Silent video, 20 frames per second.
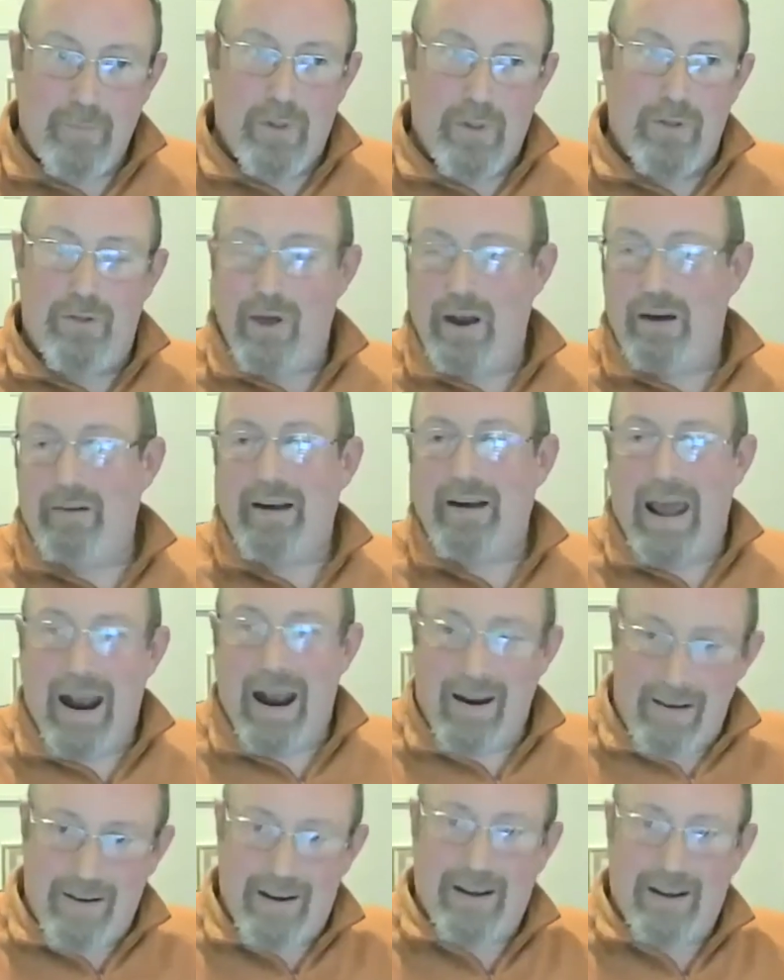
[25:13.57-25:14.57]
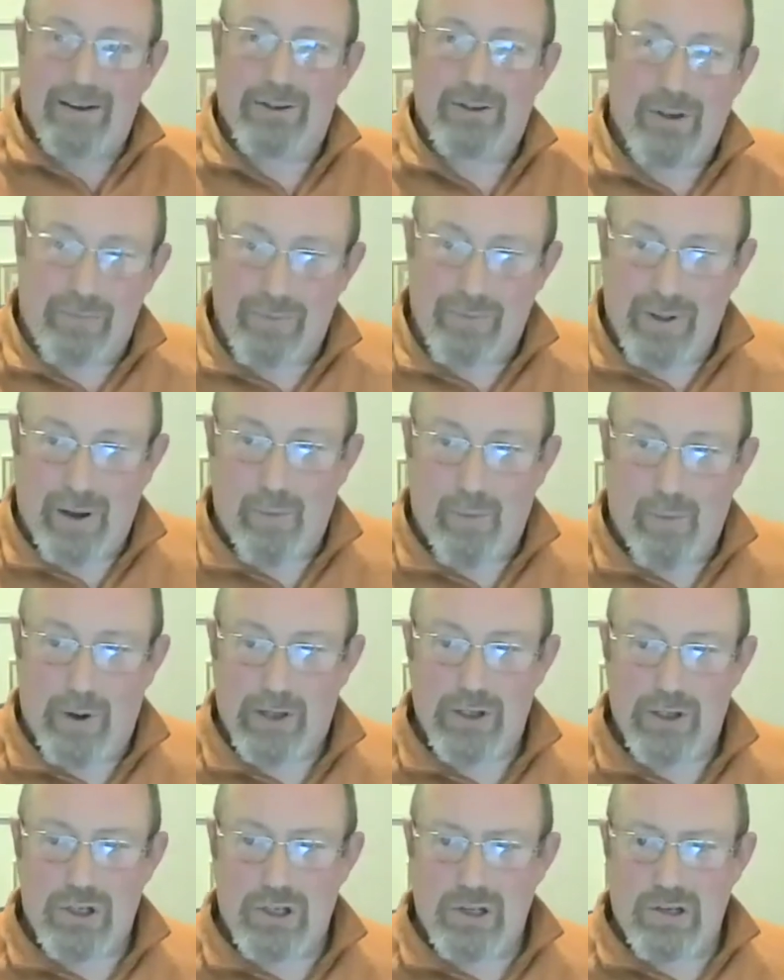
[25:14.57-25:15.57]
they're inheriting something
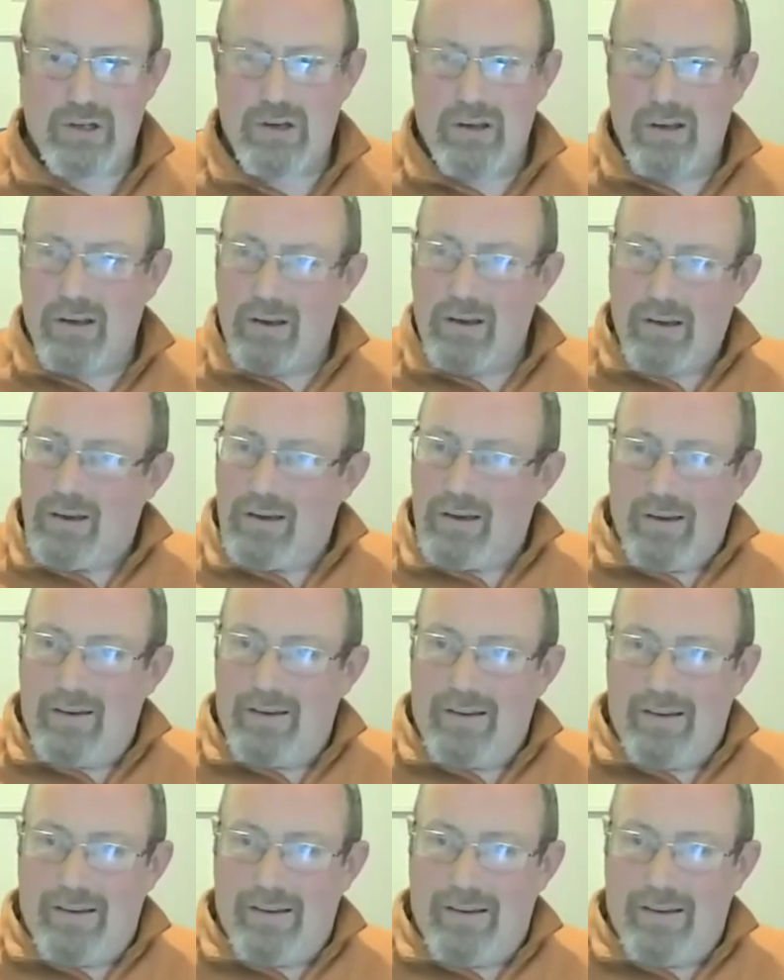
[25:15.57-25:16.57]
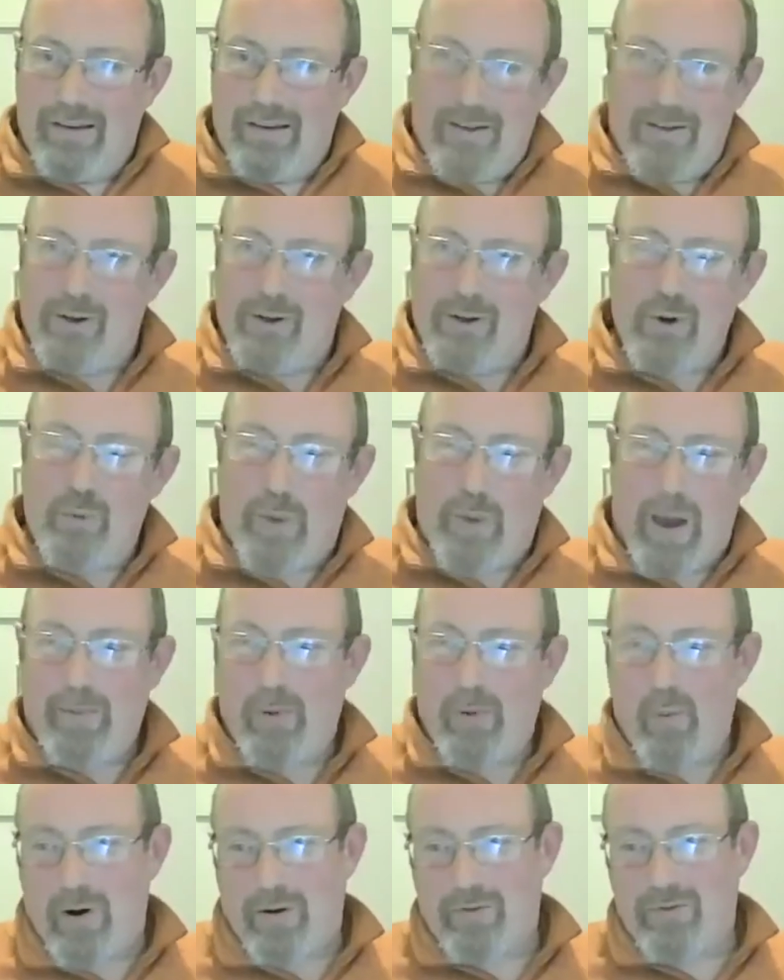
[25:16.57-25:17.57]
which there's no
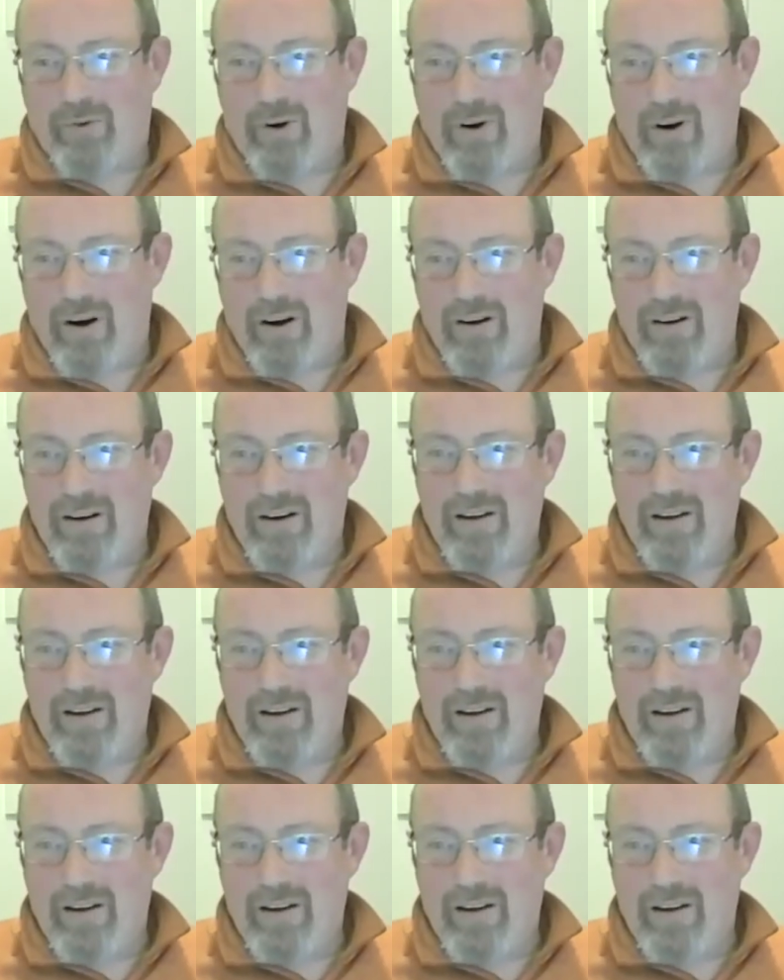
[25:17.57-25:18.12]
paperwork for.